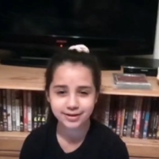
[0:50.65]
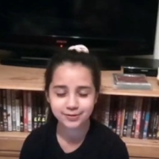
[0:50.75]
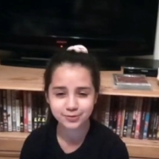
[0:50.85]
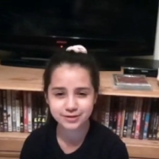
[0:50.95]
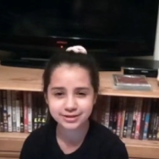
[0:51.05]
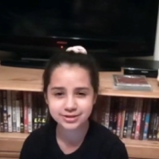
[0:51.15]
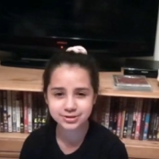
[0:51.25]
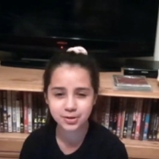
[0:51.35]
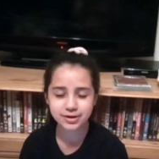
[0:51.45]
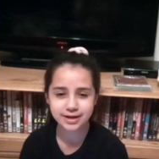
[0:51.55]
If we
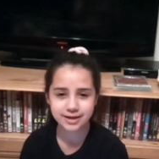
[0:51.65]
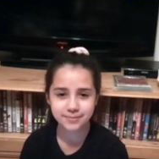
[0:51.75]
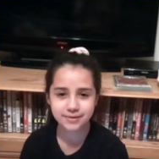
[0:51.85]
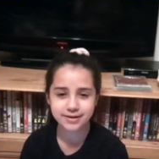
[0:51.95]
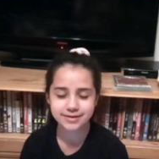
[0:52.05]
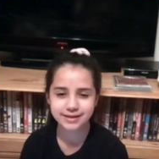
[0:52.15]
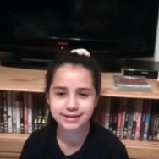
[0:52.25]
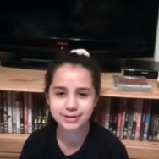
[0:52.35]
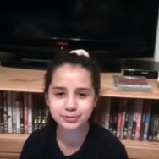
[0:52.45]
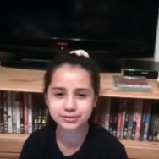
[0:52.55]
disown him, then
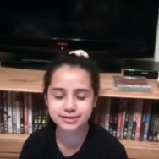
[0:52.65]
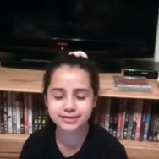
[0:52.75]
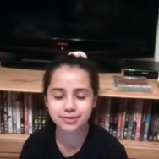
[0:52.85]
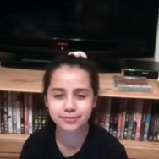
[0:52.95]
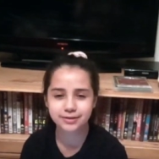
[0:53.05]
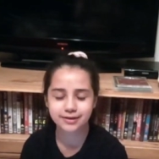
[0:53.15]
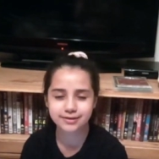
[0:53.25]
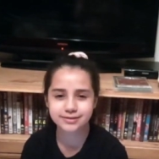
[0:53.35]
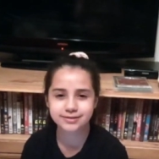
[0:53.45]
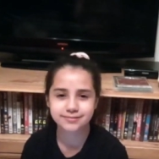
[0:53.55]
he will disown
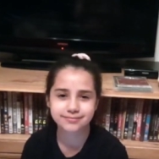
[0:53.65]
us.